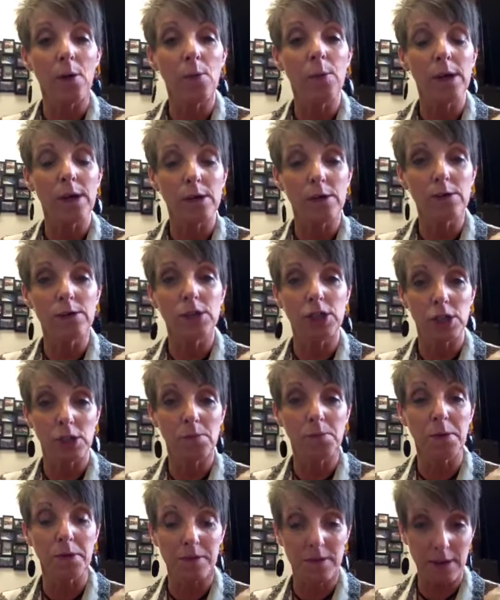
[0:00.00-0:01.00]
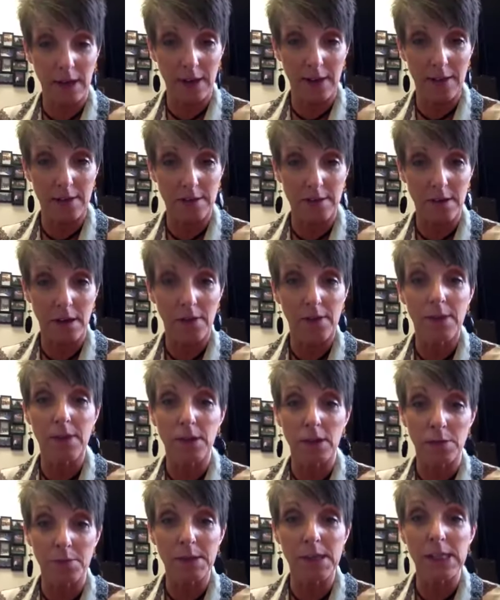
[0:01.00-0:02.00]
will you present the
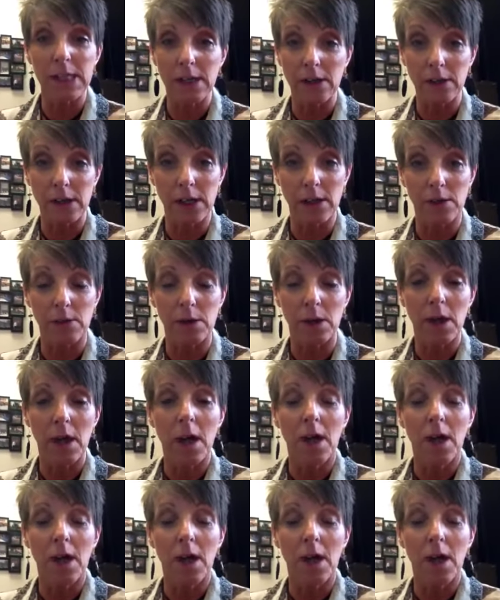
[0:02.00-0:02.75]
new material?